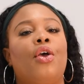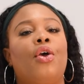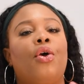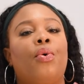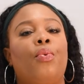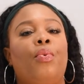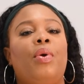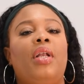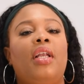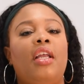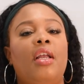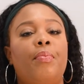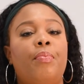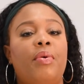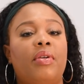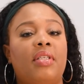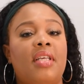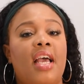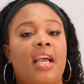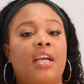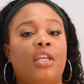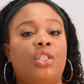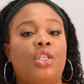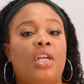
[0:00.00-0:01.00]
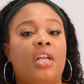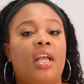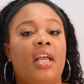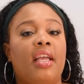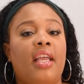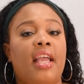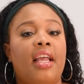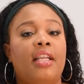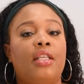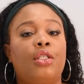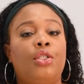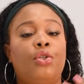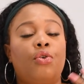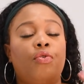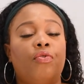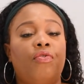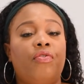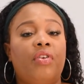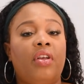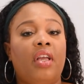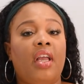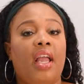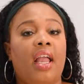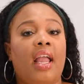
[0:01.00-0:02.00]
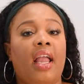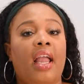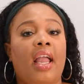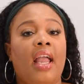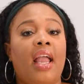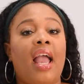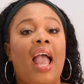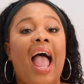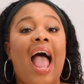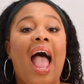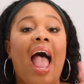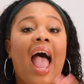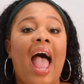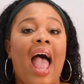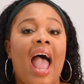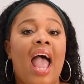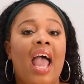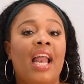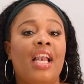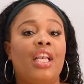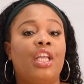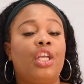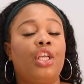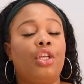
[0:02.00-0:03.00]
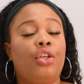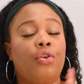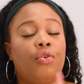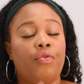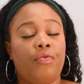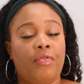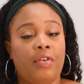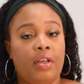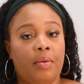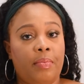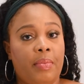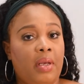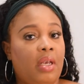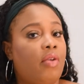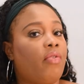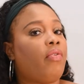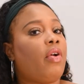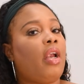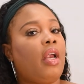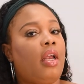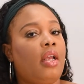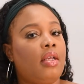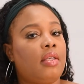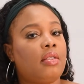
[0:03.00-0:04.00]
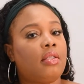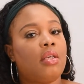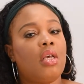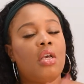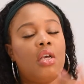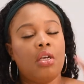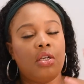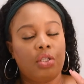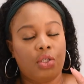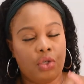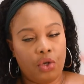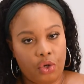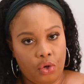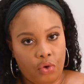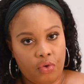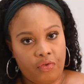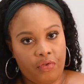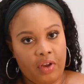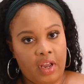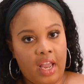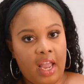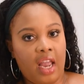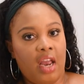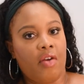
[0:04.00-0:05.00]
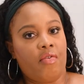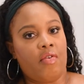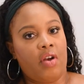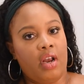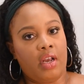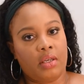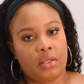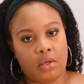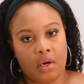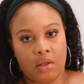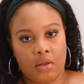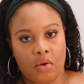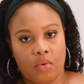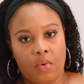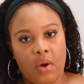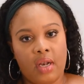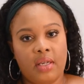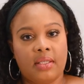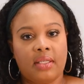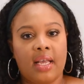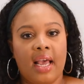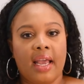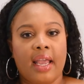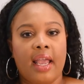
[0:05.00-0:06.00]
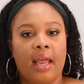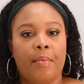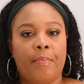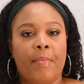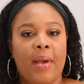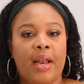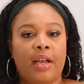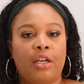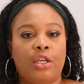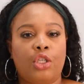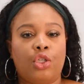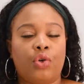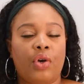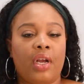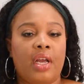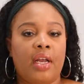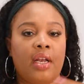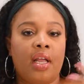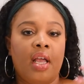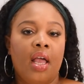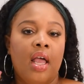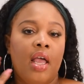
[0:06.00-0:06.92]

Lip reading: We need protection against UVA and UVB rays. So UVA rays are the ones that can penetrate